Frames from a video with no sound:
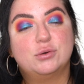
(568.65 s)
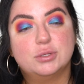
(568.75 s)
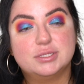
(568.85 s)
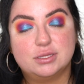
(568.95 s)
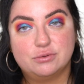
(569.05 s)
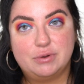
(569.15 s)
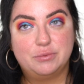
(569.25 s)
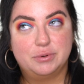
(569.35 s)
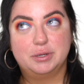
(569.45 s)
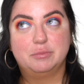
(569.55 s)
Cool is not the right
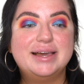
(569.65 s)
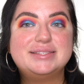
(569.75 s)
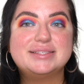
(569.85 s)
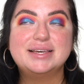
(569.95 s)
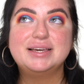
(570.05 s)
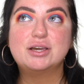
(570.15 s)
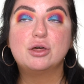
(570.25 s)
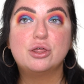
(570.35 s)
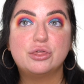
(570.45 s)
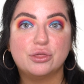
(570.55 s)
word. It's like
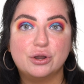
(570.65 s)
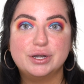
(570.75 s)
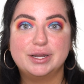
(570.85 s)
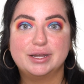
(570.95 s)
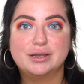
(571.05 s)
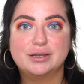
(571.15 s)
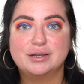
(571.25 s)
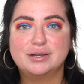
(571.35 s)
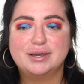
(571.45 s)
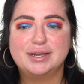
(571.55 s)
cathartic,
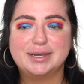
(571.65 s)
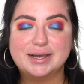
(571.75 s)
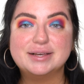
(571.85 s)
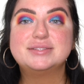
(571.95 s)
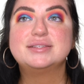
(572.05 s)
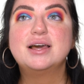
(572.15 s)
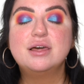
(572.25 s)
I guess,